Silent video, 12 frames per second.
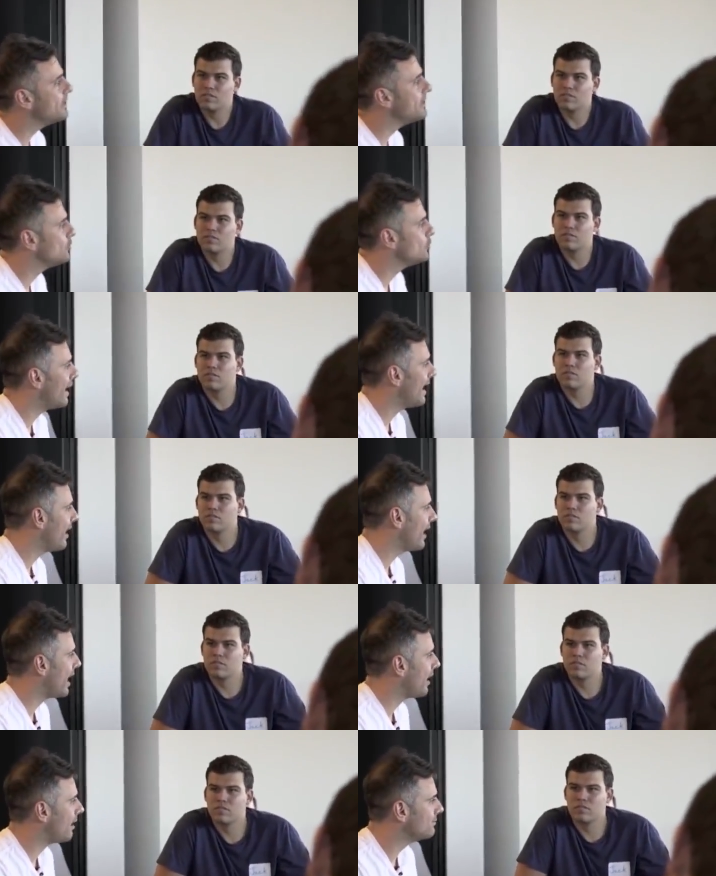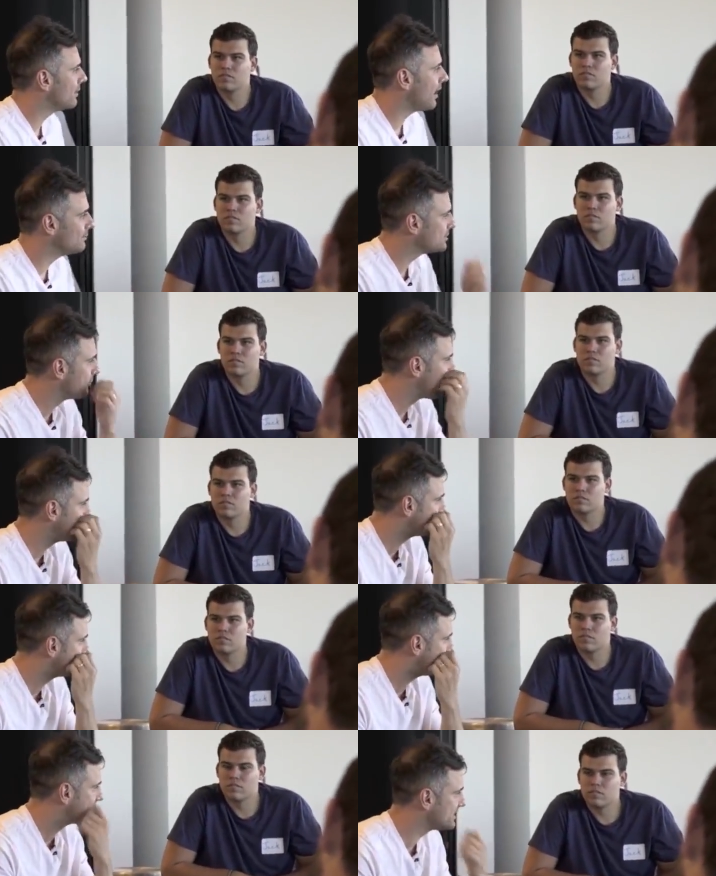Speaker 1: I really do have, I, I'm, I'm
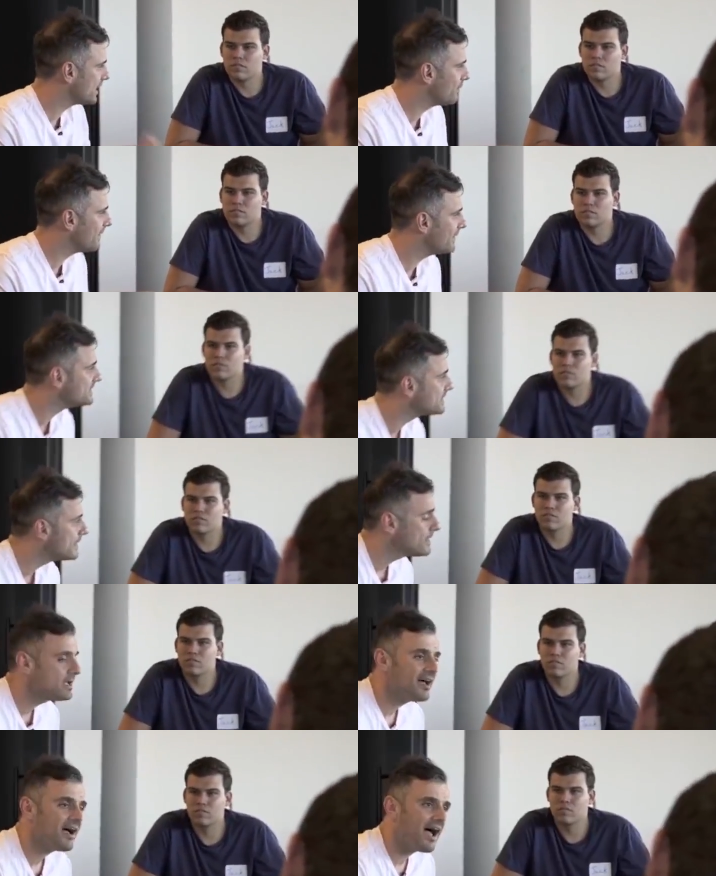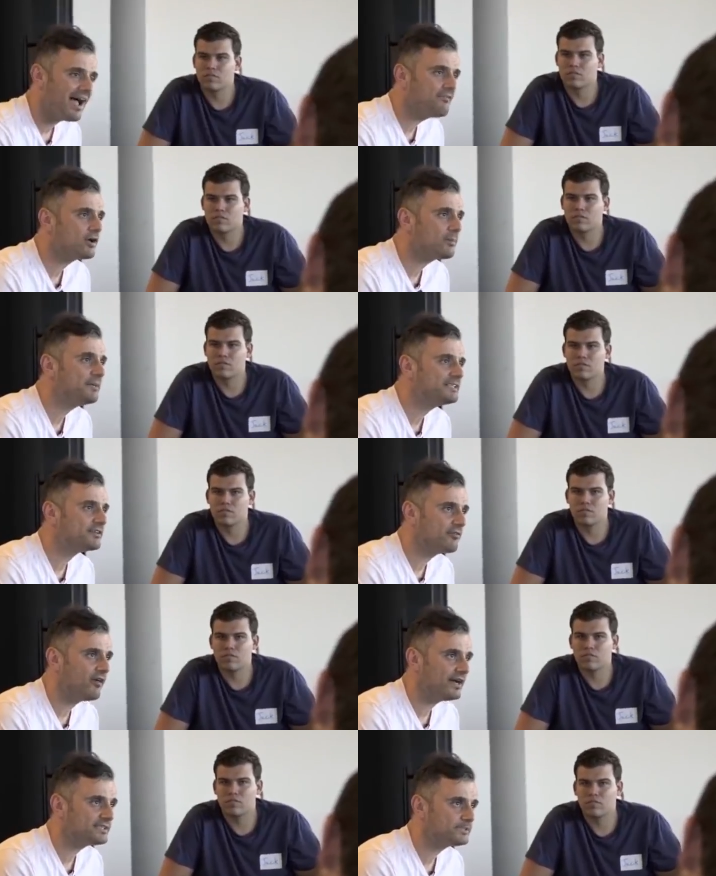surprised I'm so excited by this. I have a good
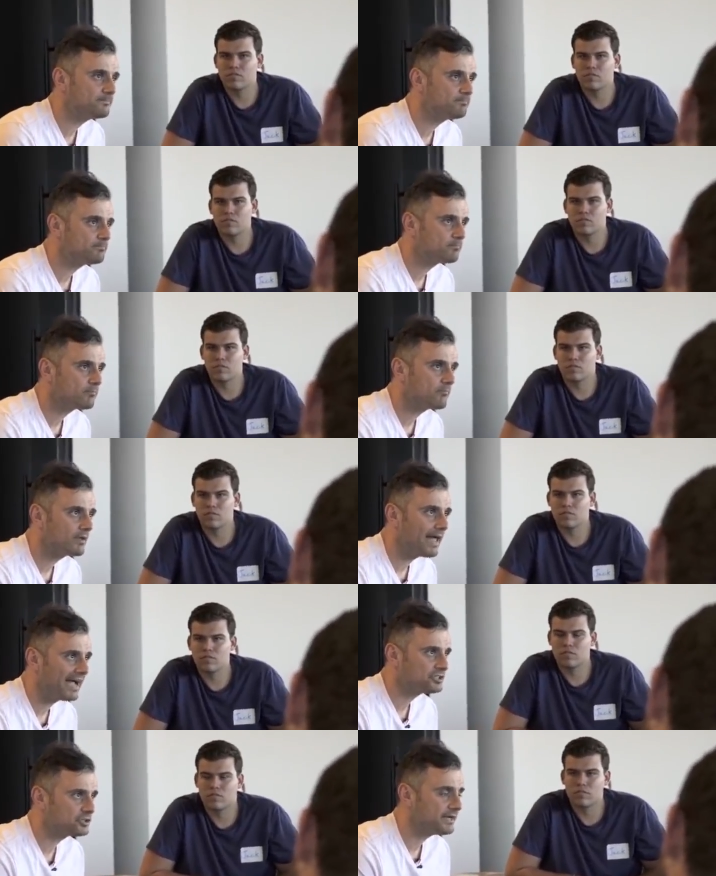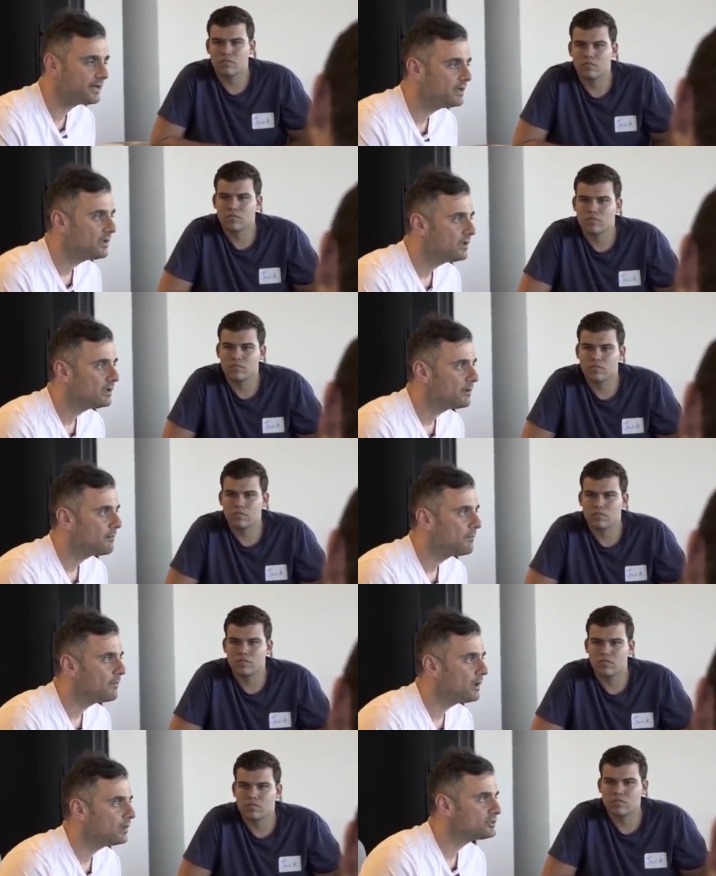piece of advice, actually.
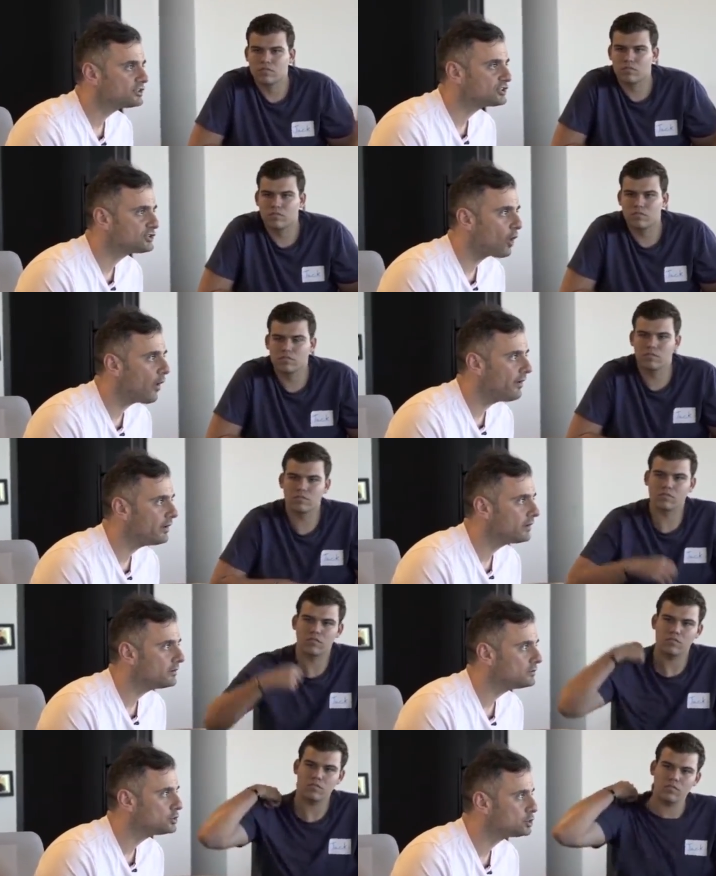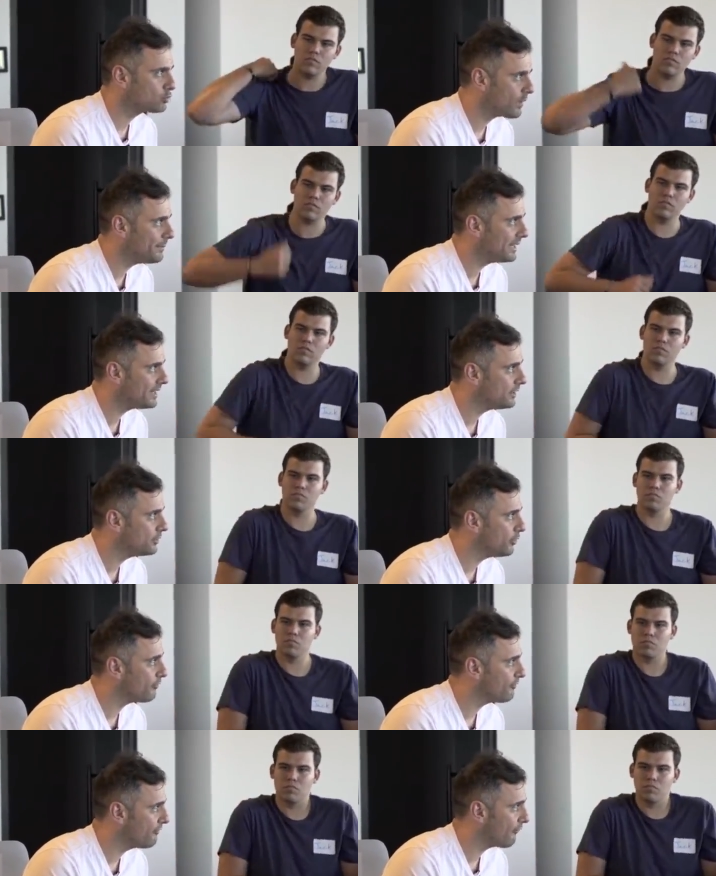Start
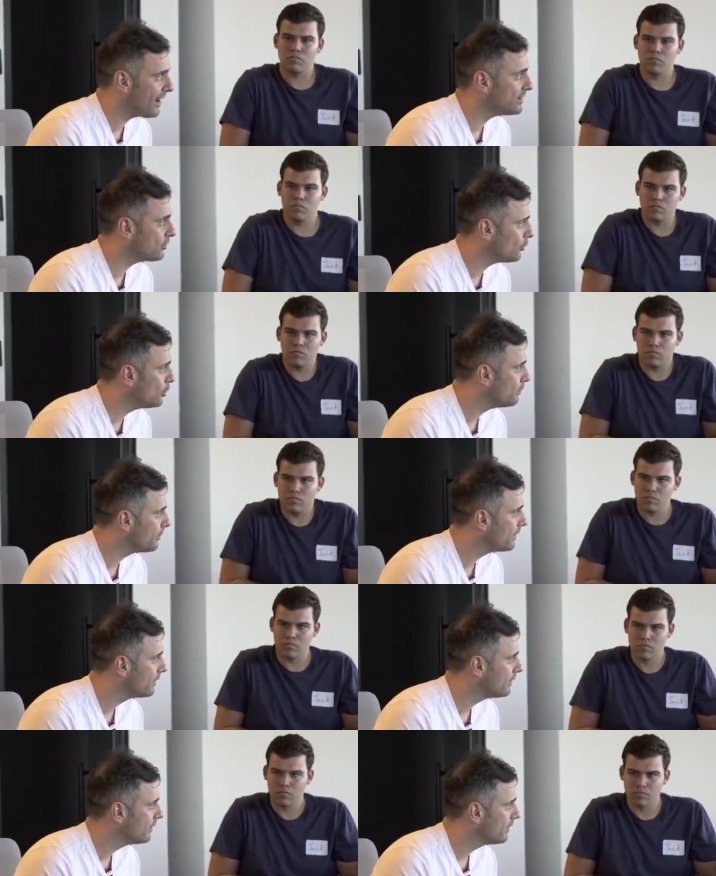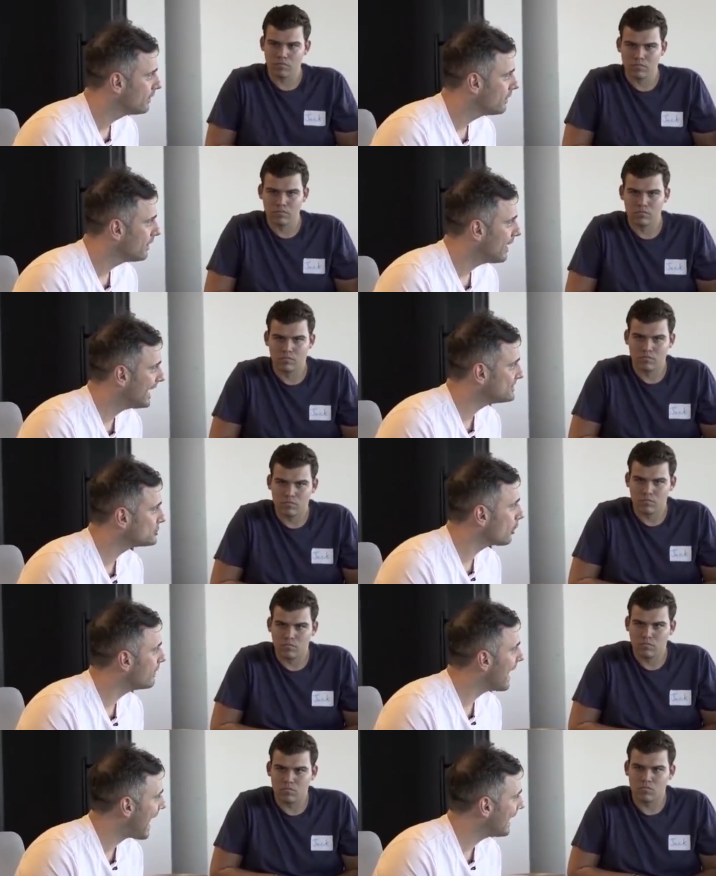trimming your friend group and
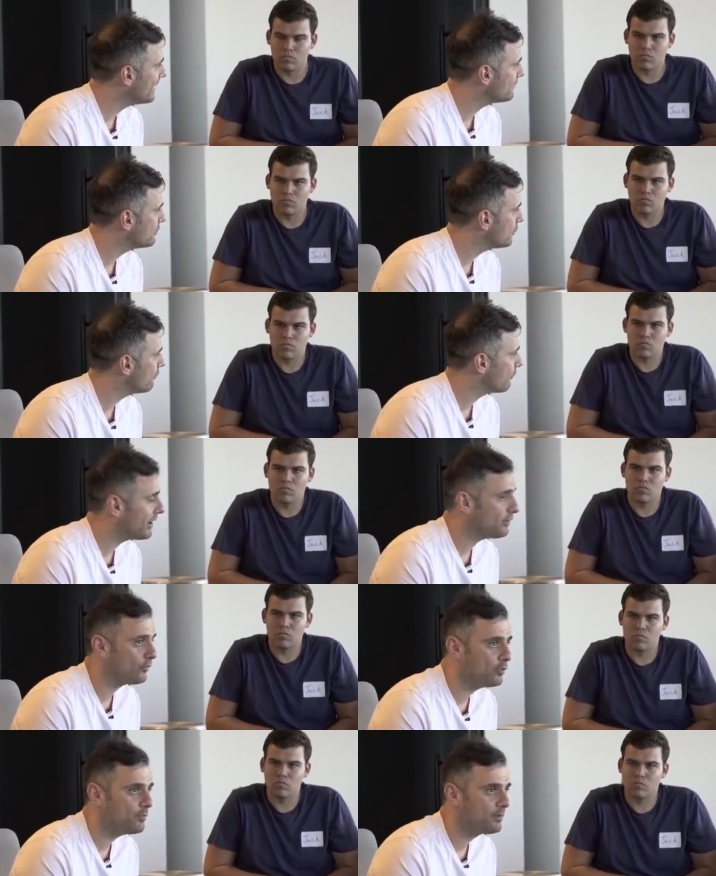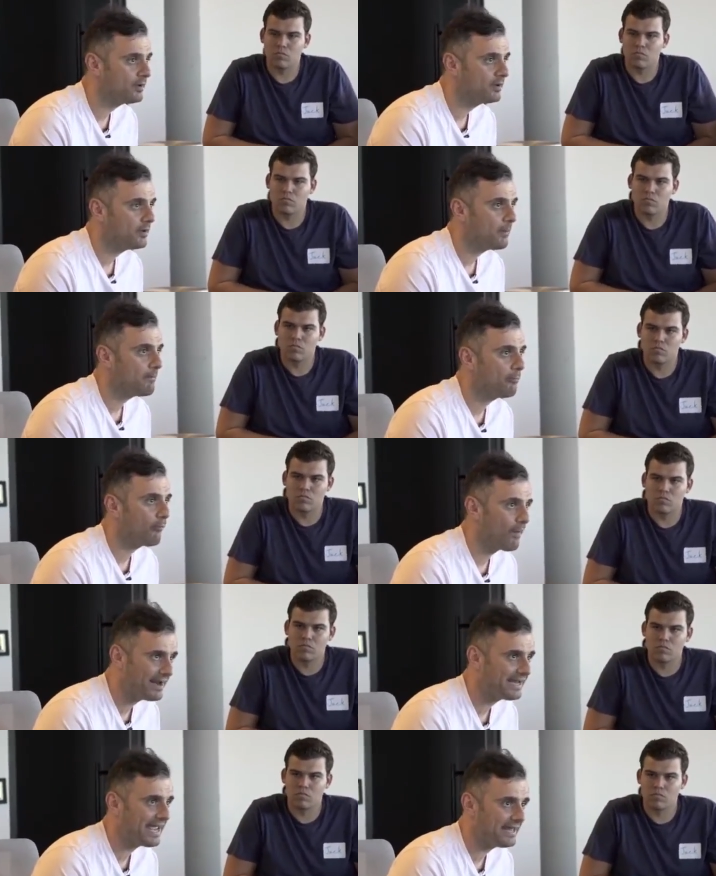start adding to your friend group
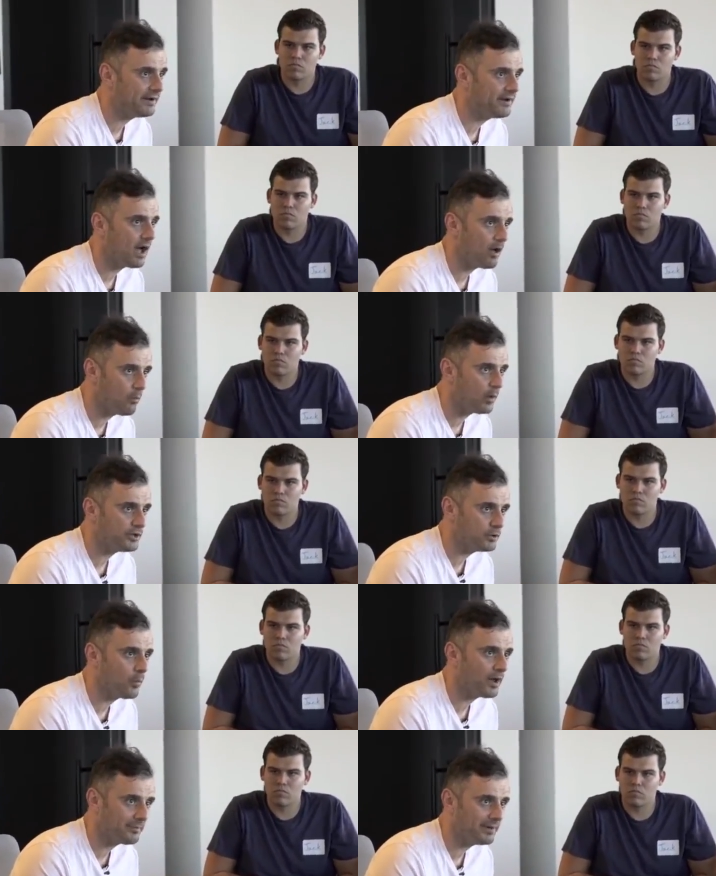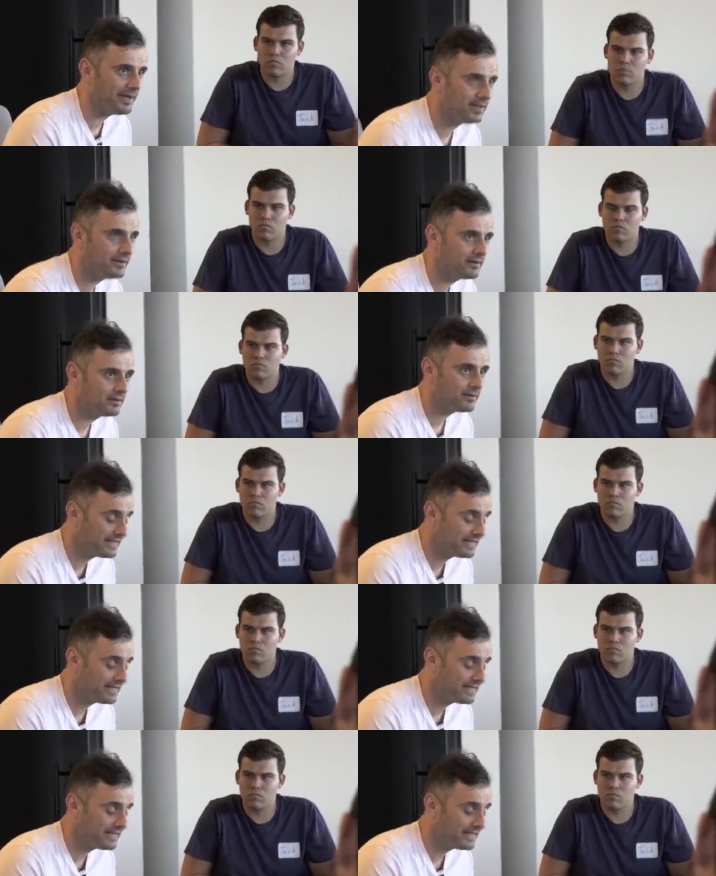predicated on what you want to be?